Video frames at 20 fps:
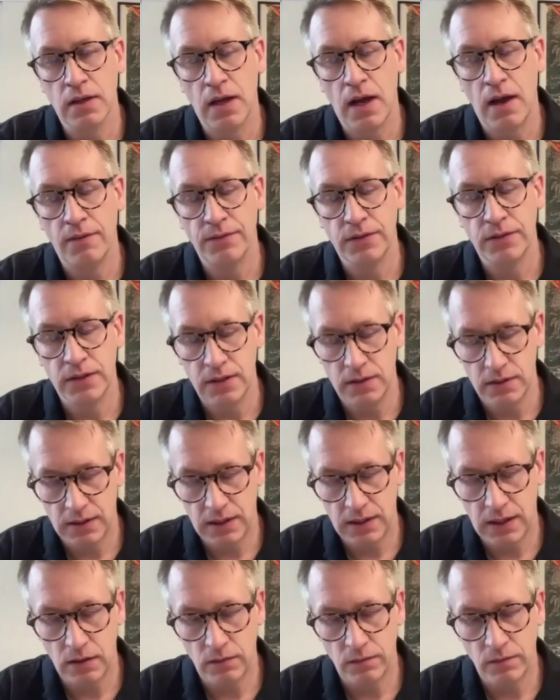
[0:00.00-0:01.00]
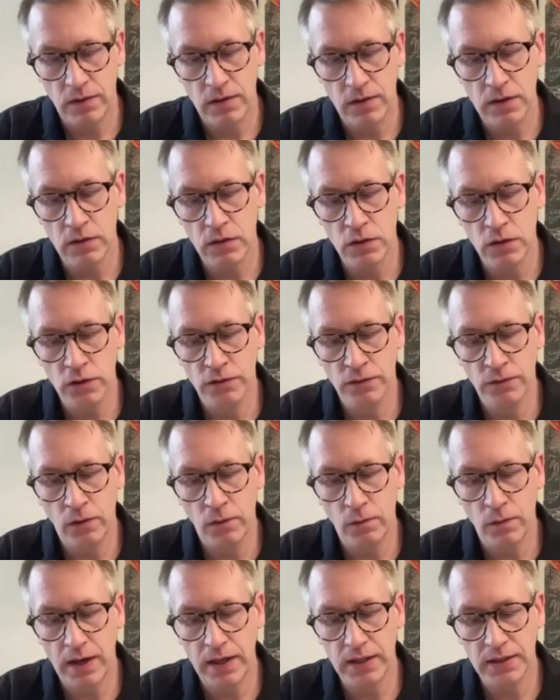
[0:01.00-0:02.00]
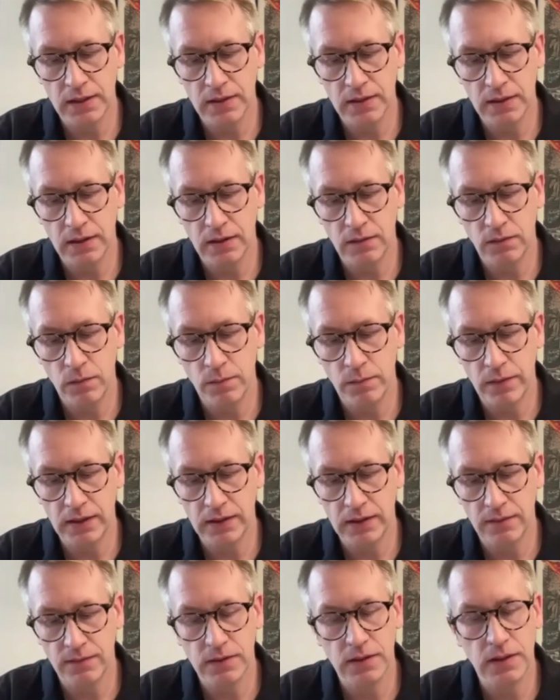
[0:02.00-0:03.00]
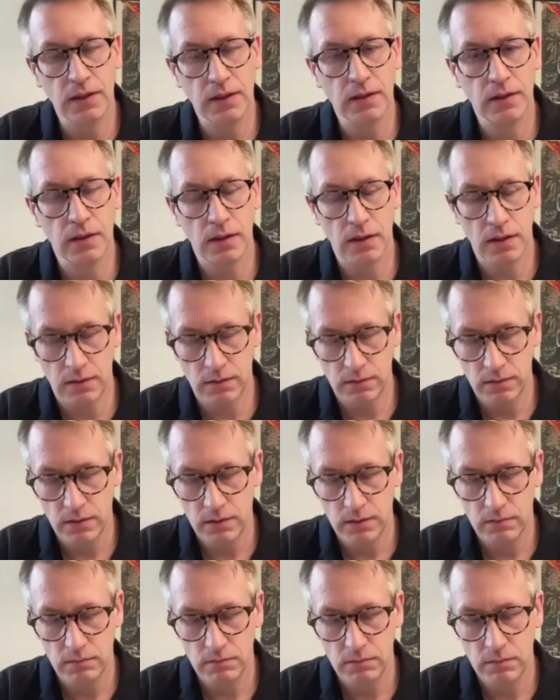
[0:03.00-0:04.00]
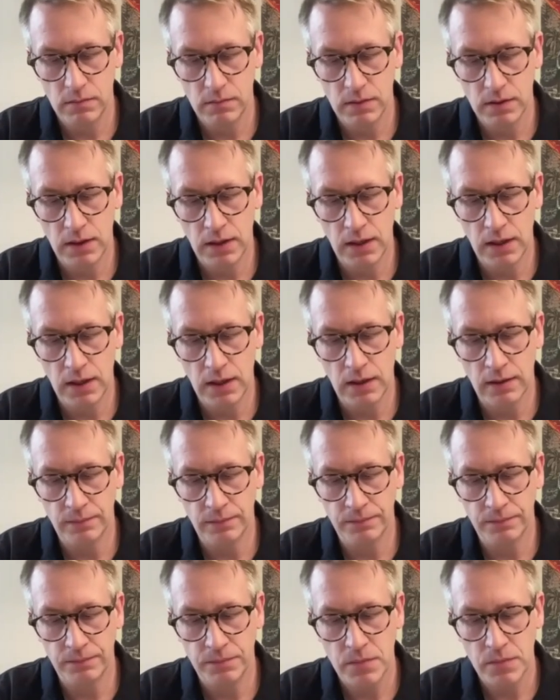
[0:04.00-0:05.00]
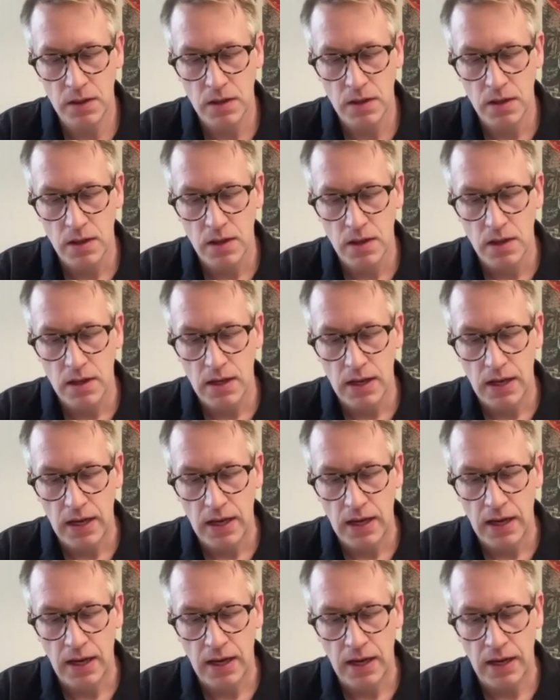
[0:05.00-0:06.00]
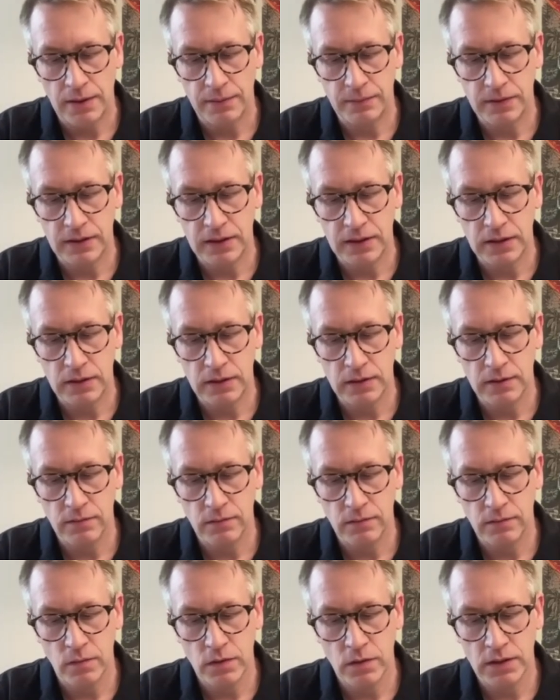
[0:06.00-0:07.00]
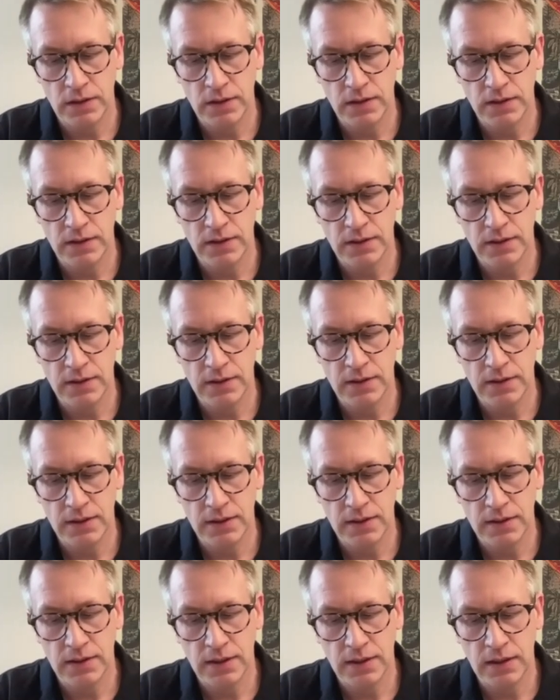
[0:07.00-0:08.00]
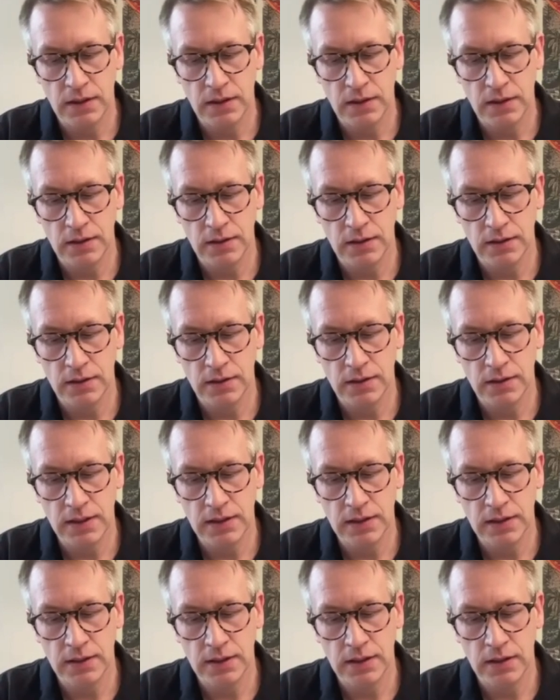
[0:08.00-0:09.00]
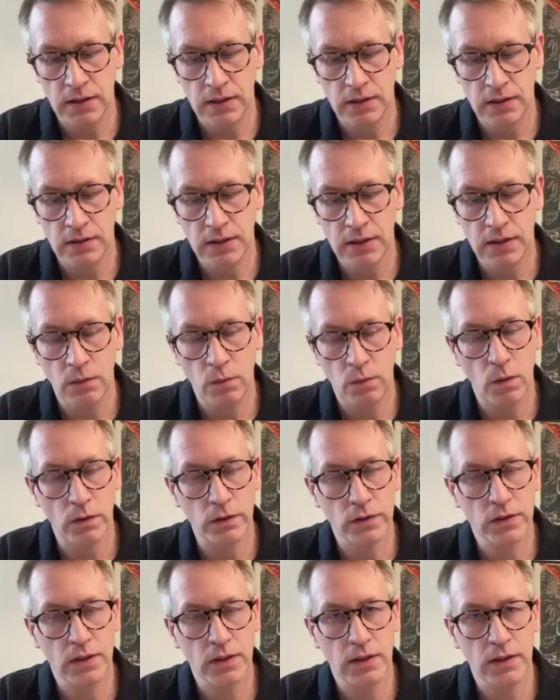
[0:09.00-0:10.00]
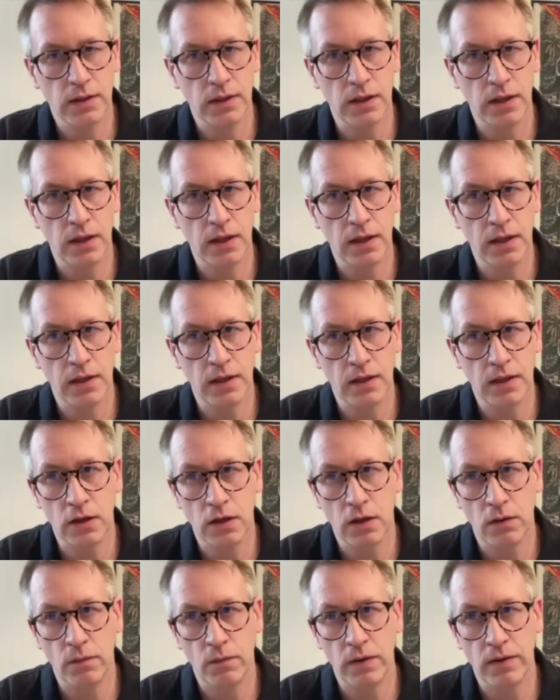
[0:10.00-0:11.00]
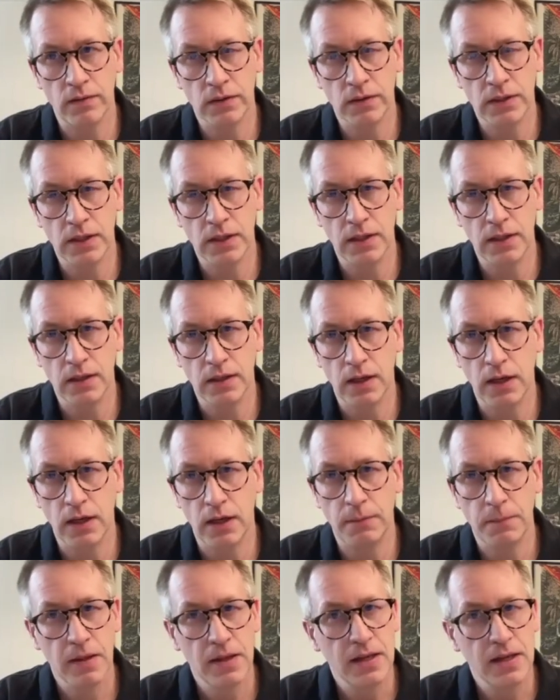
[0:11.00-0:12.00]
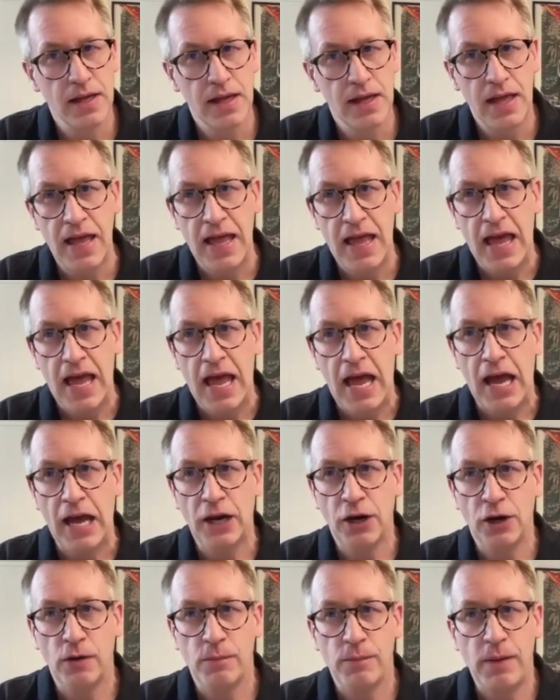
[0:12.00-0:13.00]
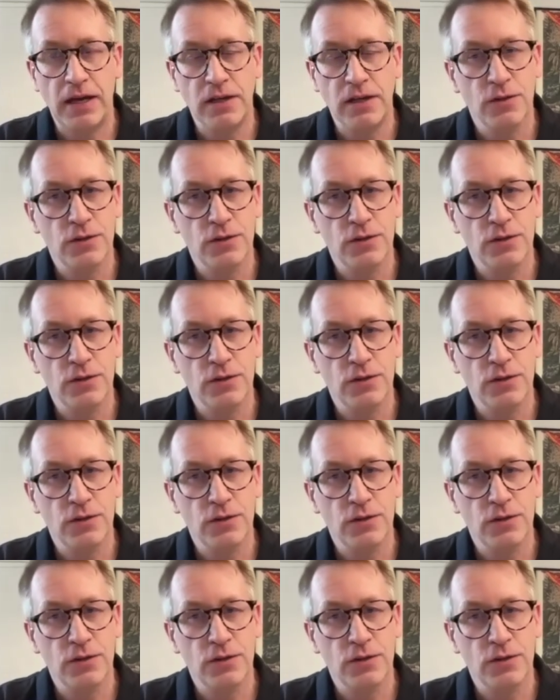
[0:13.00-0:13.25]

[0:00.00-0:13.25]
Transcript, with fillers: have kind of news flow wise. I think we might have seen uh, um, um, seen seen seen seen the worst, and uh, and uh, you know we have seen. Uh, a lot of bad